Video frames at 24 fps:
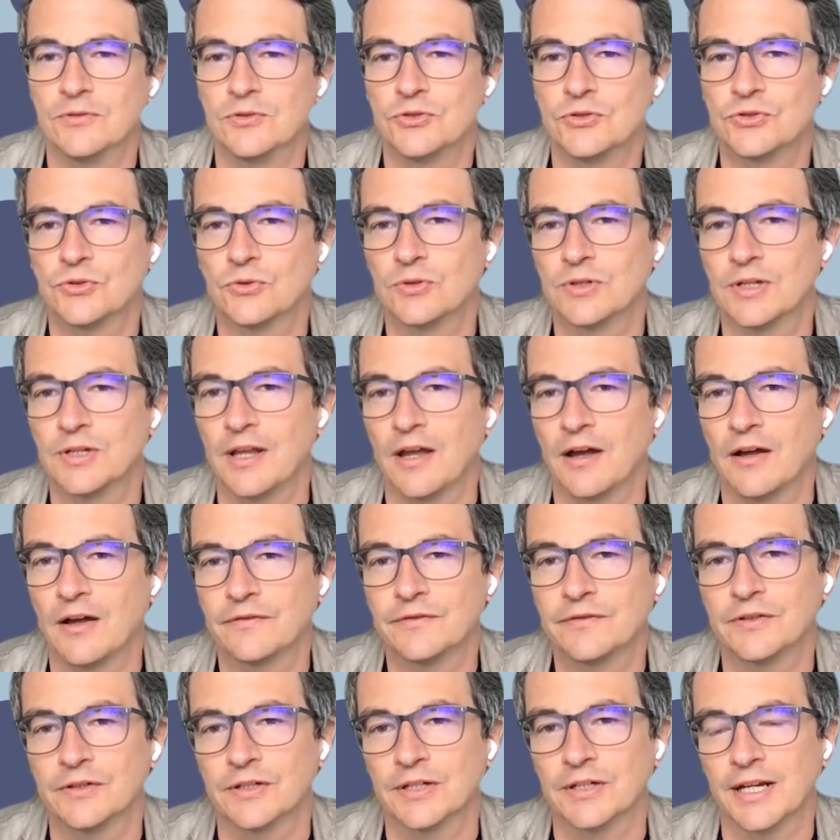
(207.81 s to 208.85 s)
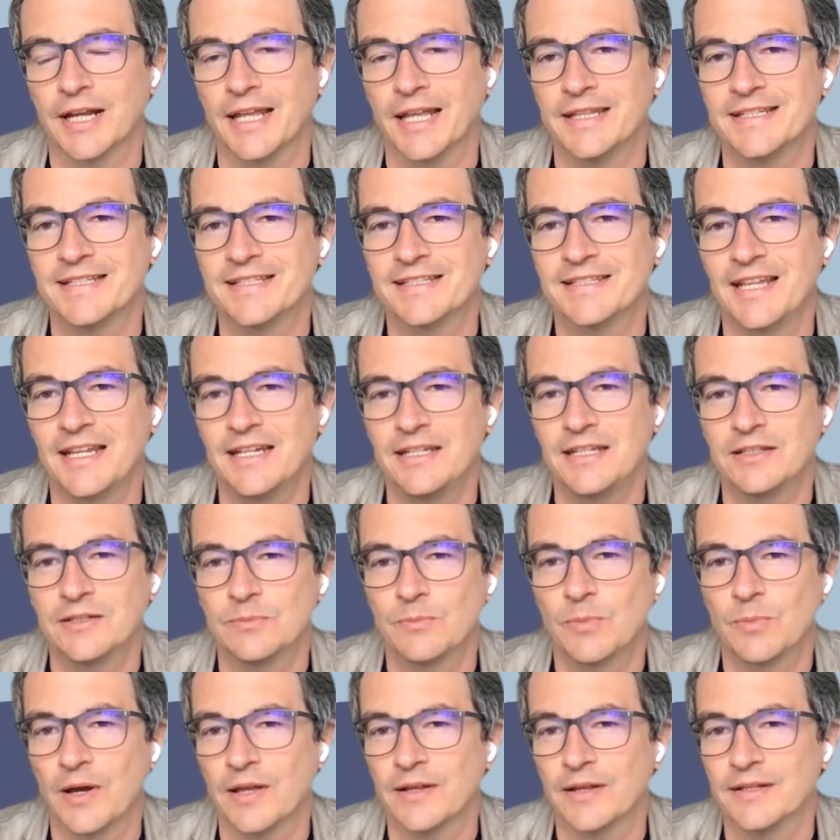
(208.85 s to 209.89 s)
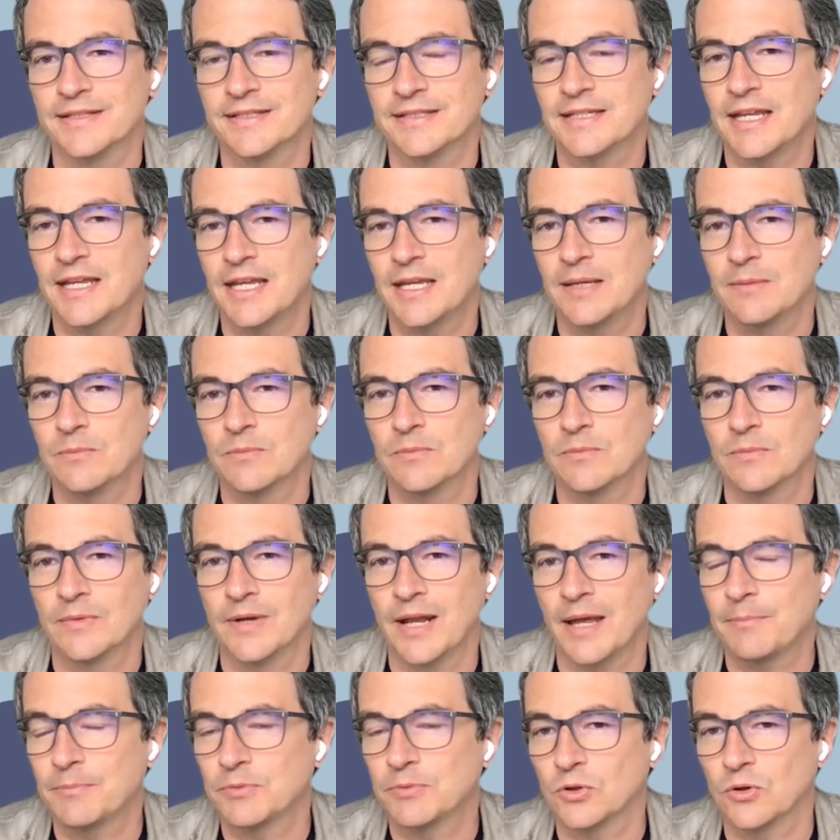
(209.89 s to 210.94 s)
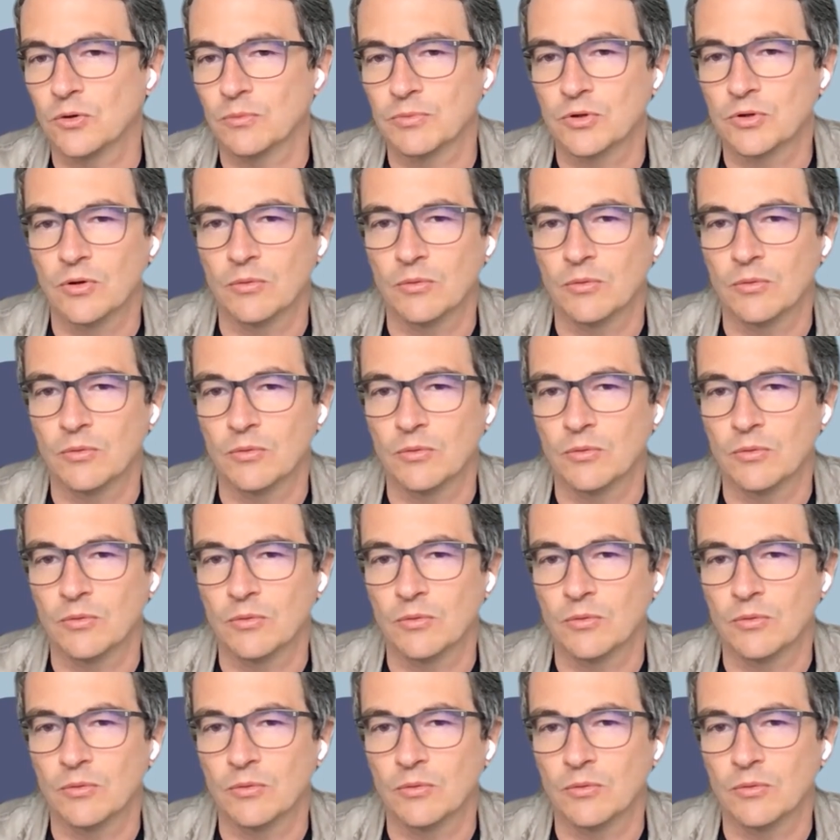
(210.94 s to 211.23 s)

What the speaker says: shortly after gets sent by the same laptop,